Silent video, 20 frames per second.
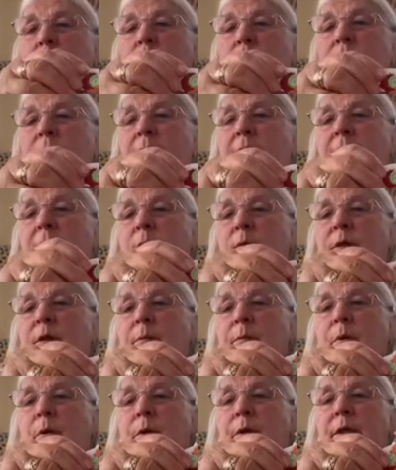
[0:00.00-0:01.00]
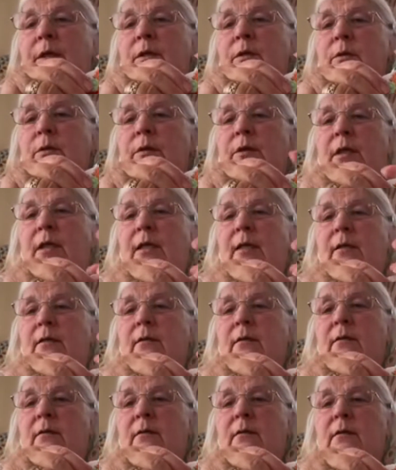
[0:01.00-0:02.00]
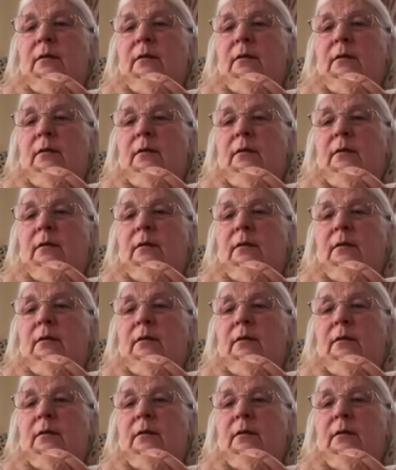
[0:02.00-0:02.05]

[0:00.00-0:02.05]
one here with a point on the end.